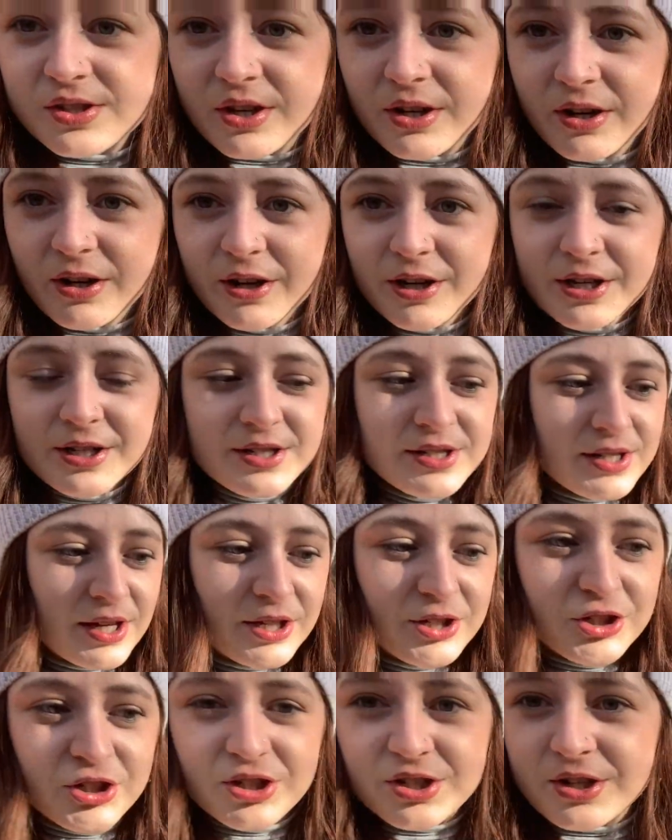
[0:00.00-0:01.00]
already
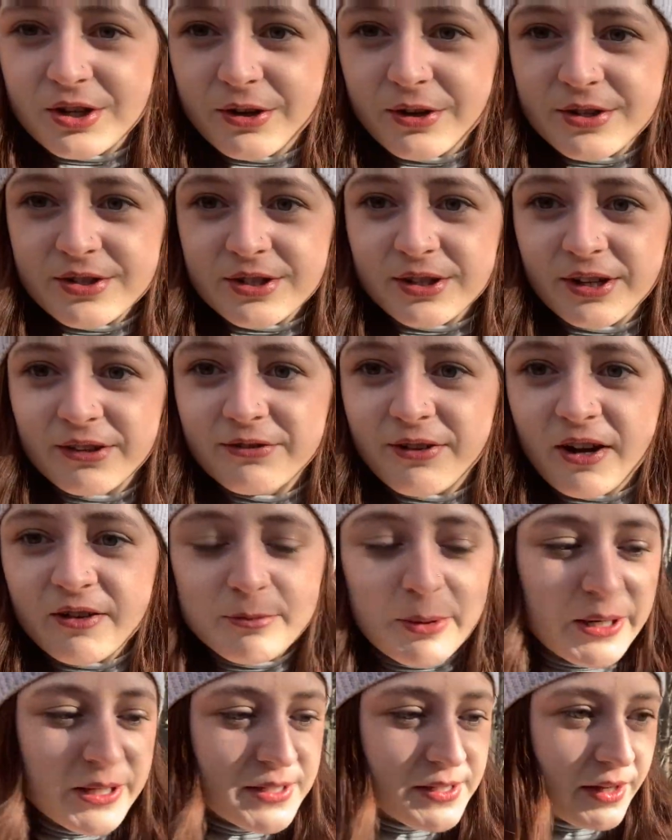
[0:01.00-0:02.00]
said she's noticed like five
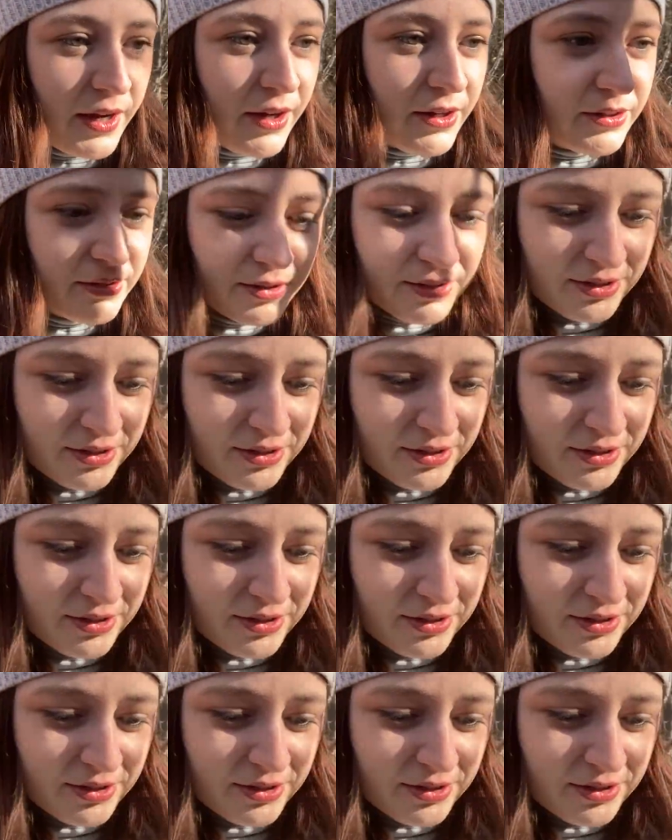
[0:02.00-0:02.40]
minutes ago.